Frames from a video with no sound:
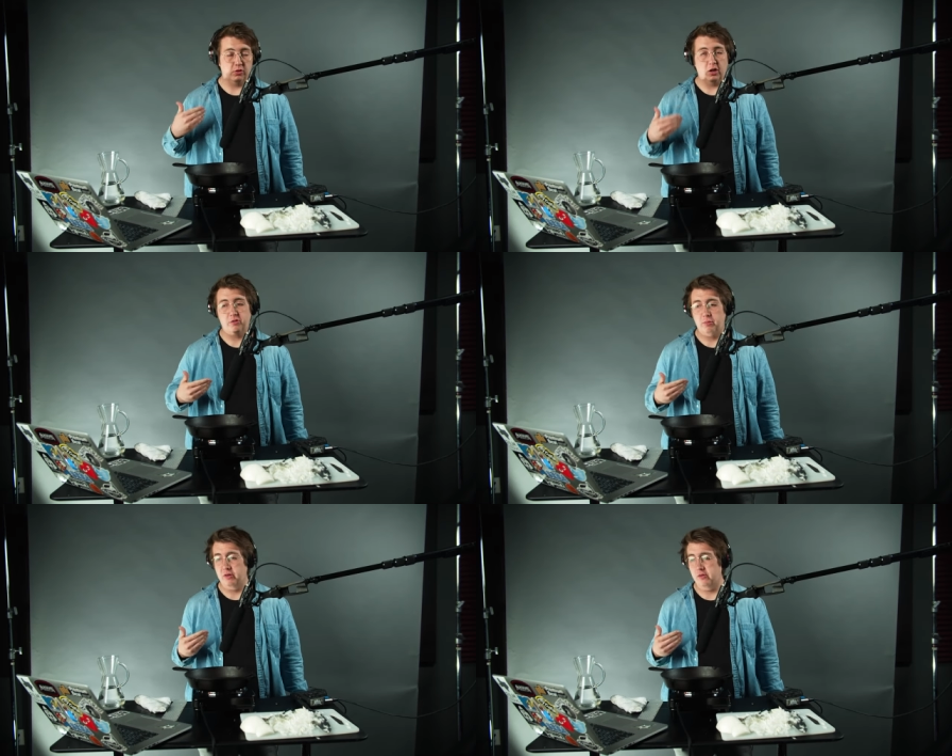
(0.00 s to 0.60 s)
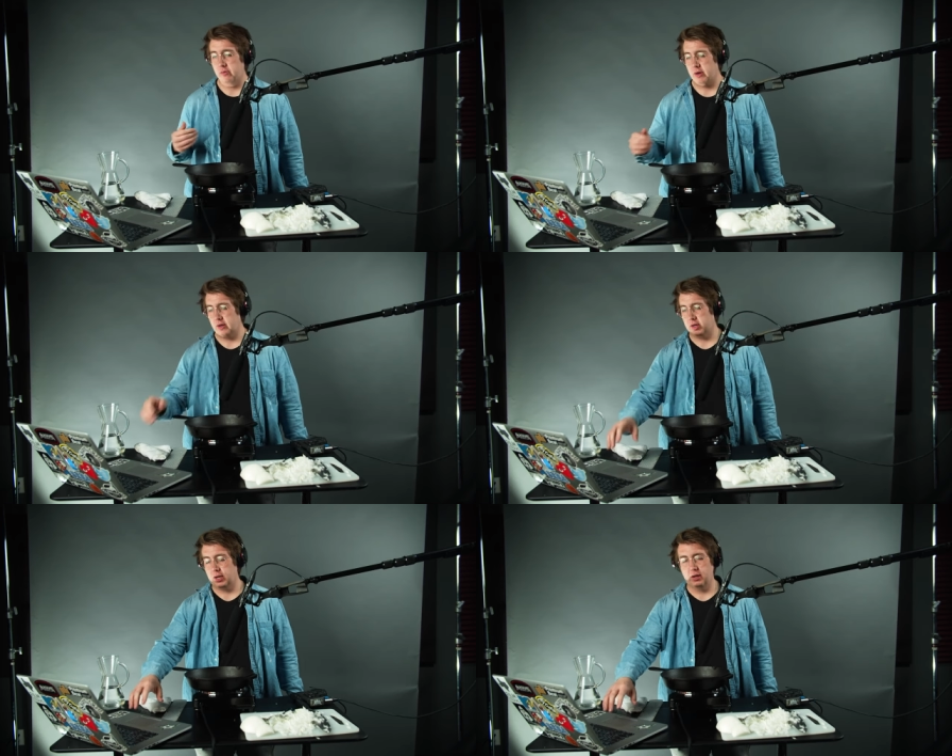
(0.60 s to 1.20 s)
slosh some onions
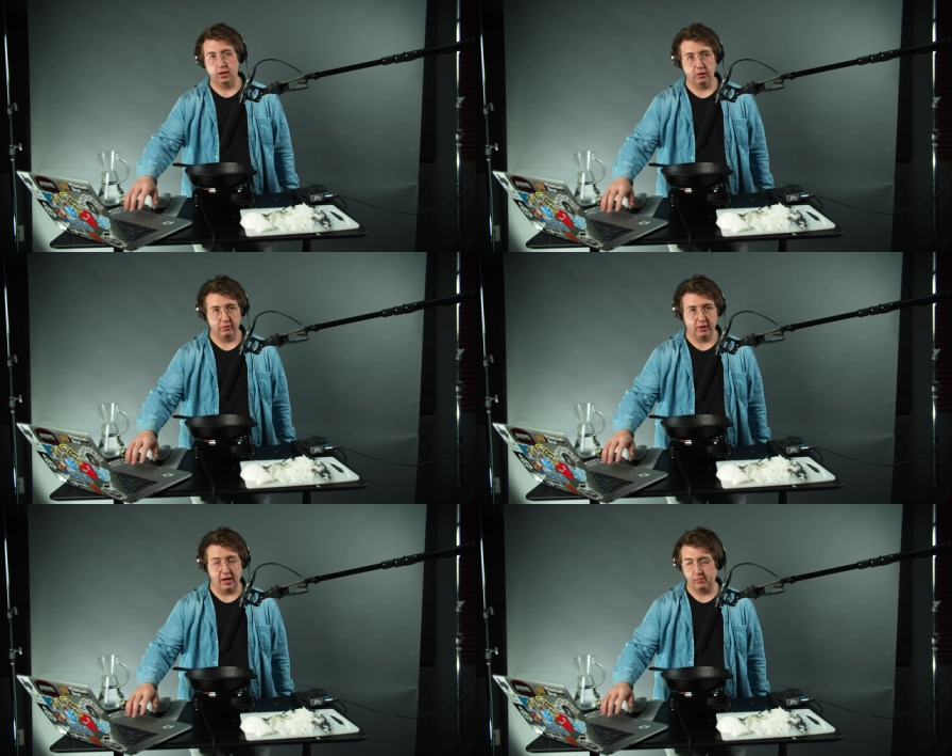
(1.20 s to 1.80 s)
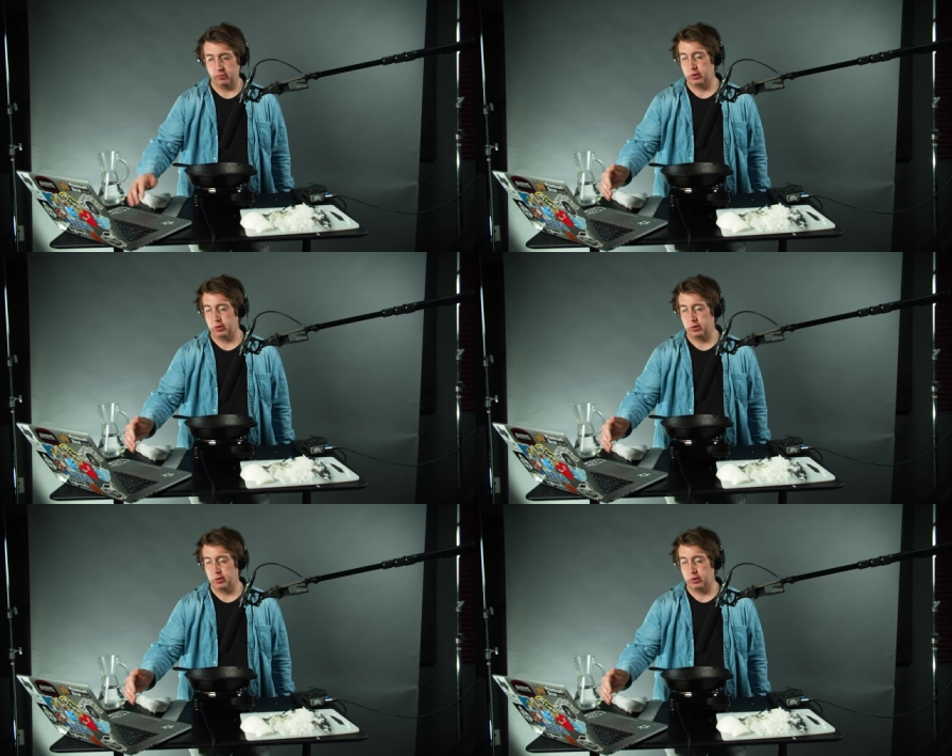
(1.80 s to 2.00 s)
around and kind of get it in time